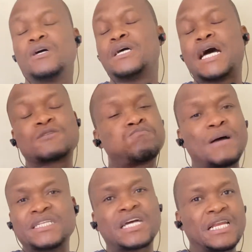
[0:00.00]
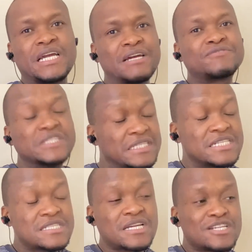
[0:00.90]
Especially if this
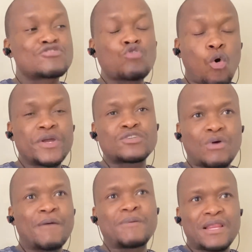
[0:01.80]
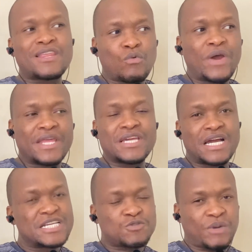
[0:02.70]
thing is going to happen the way they are
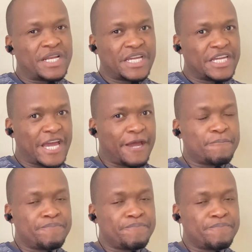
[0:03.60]
explaining here.